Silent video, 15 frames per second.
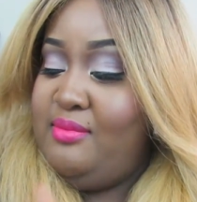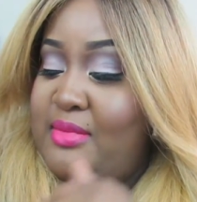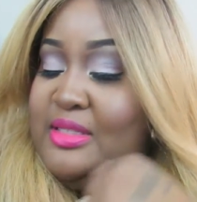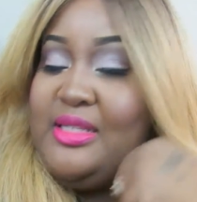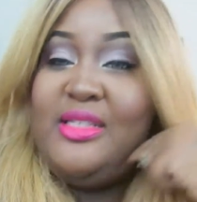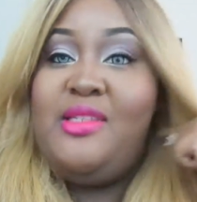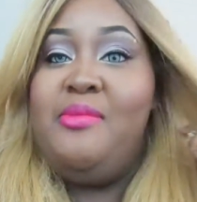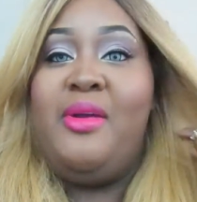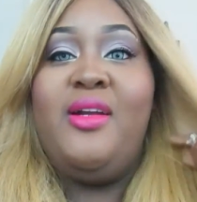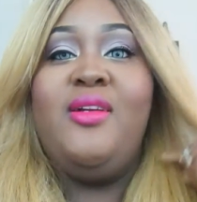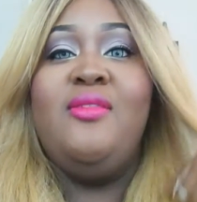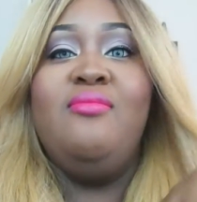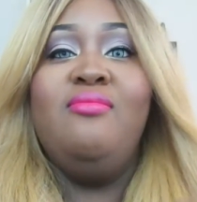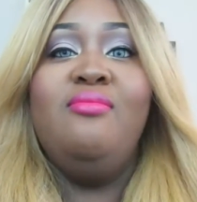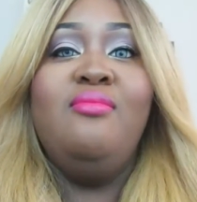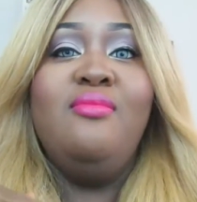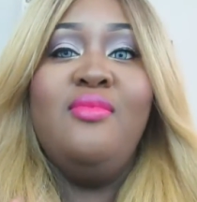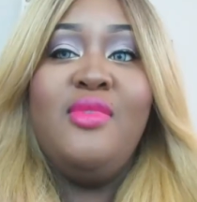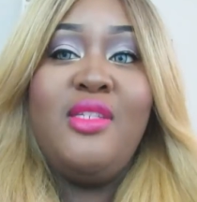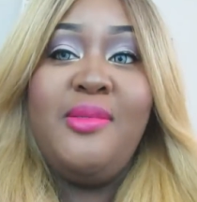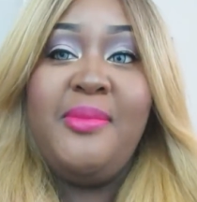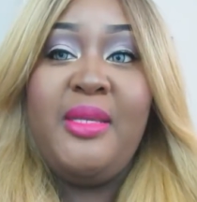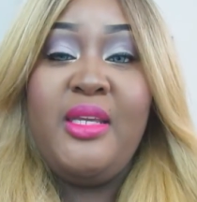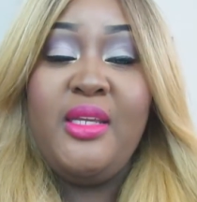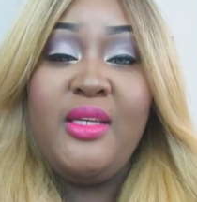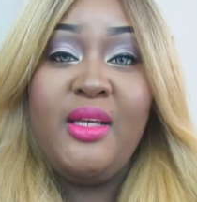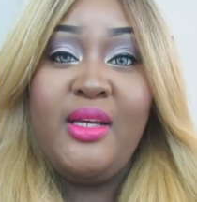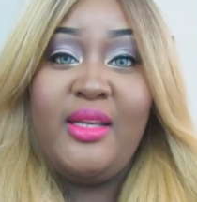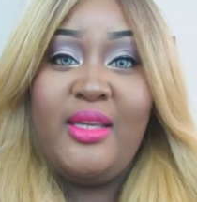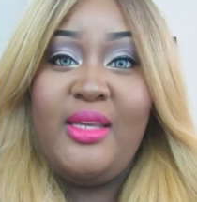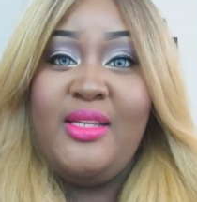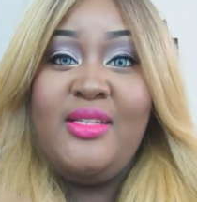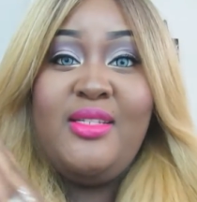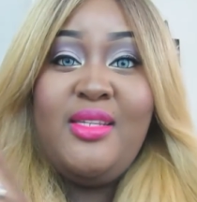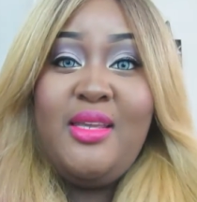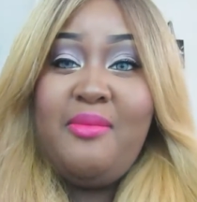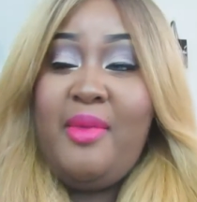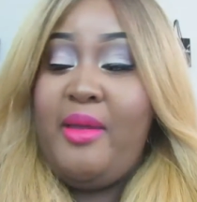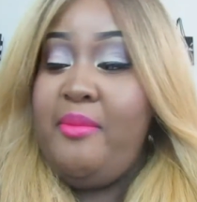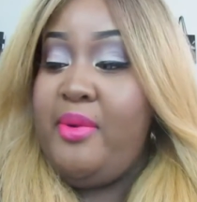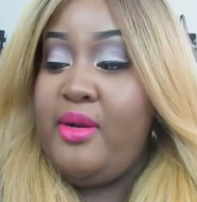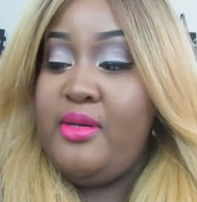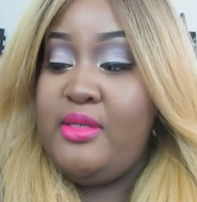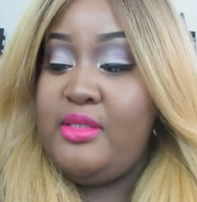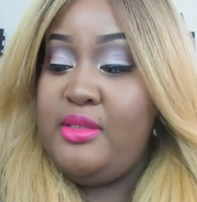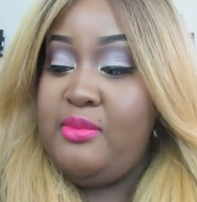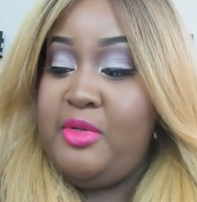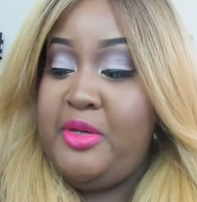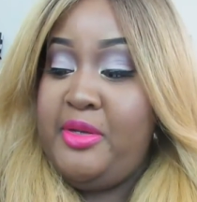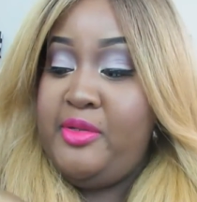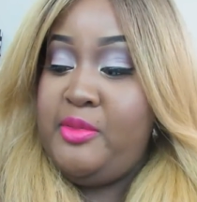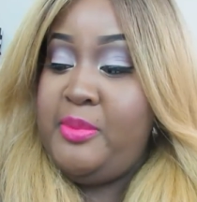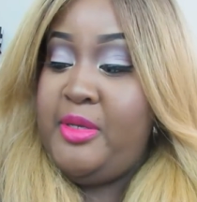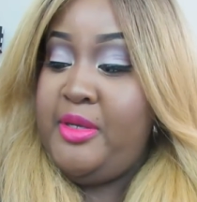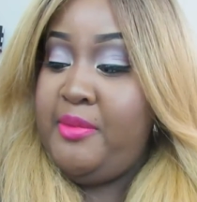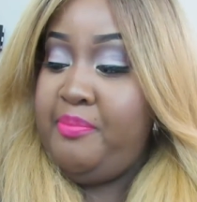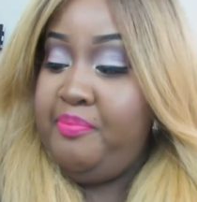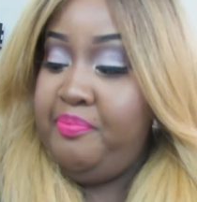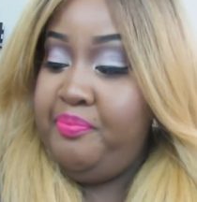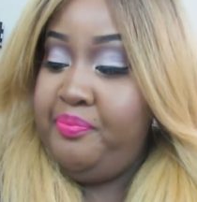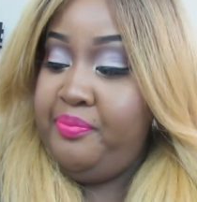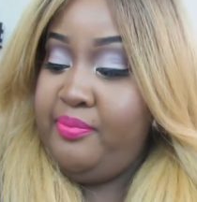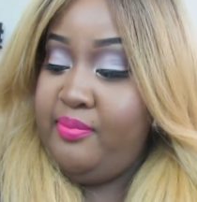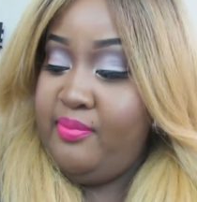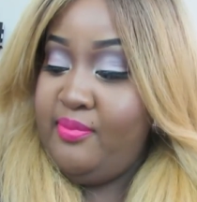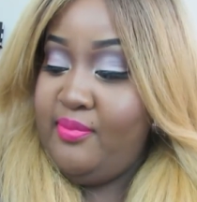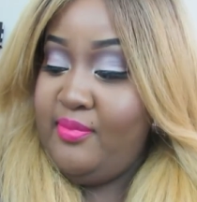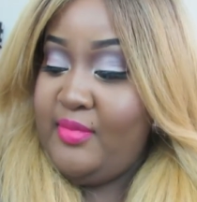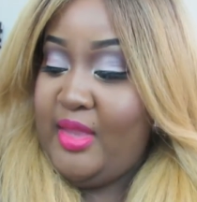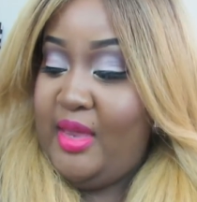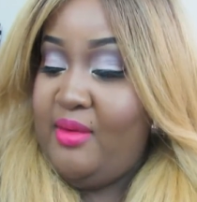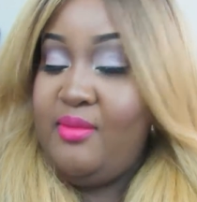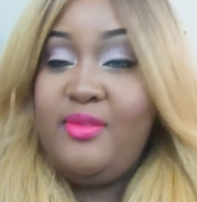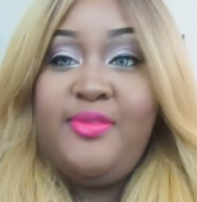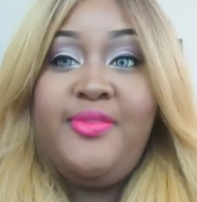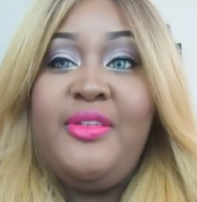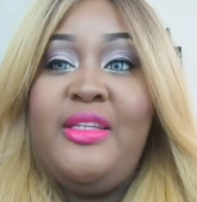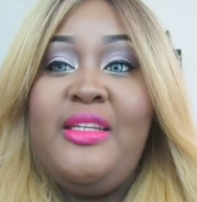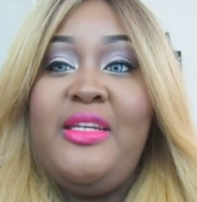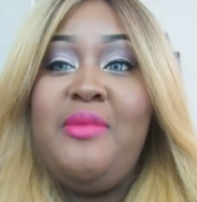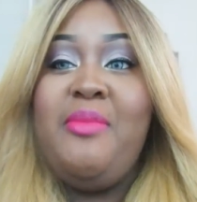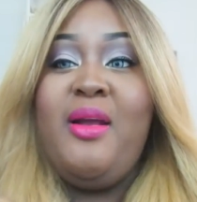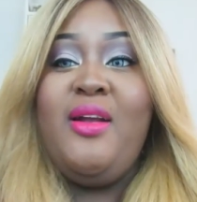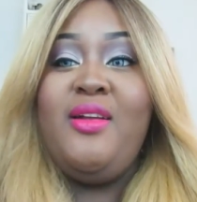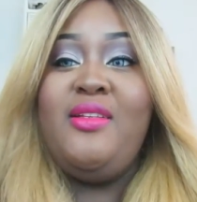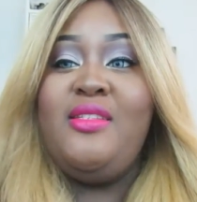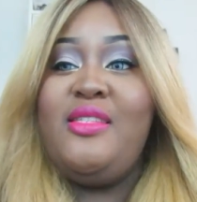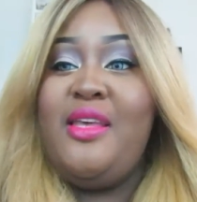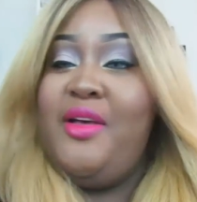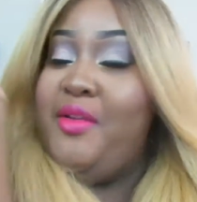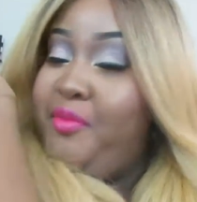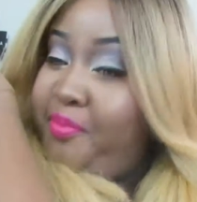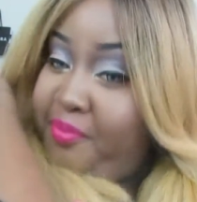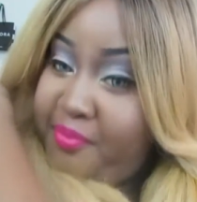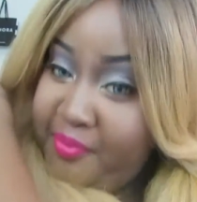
it doesn't burn to me. Again, it might burn to someone else, but I don't feel any burn. So,